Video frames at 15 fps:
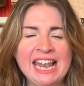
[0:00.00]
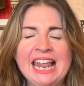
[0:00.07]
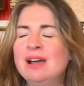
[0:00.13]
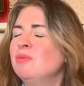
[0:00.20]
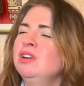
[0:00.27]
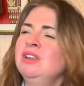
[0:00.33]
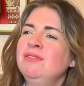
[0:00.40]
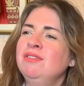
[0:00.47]

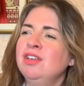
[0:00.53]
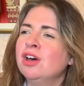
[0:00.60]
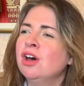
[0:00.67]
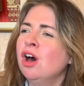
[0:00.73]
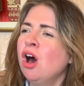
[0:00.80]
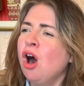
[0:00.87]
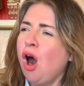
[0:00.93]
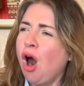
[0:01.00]
Like, one of the
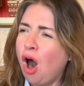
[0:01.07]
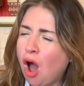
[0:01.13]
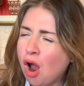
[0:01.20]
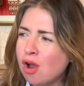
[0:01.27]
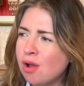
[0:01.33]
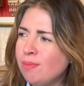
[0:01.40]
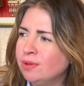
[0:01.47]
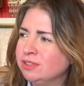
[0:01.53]

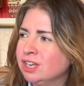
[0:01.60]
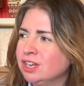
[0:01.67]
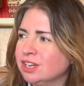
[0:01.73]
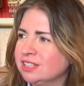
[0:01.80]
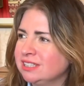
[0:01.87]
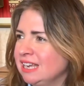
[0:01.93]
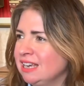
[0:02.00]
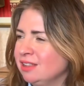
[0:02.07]
horrible
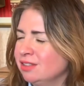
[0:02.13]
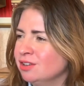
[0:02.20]
toxic